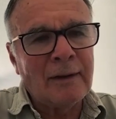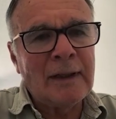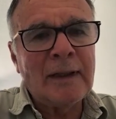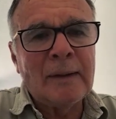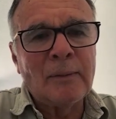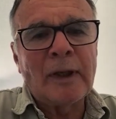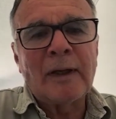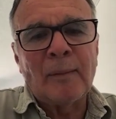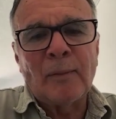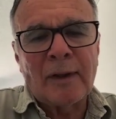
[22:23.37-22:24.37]
and he'll
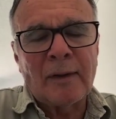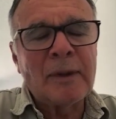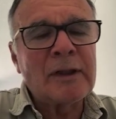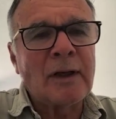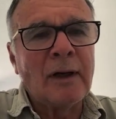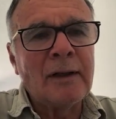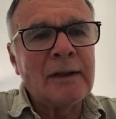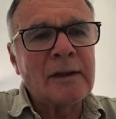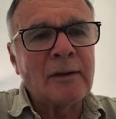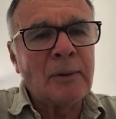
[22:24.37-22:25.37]
become one of the best
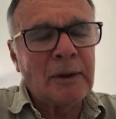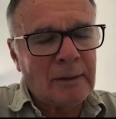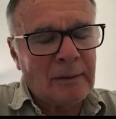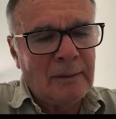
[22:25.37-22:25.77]
goalies in the world.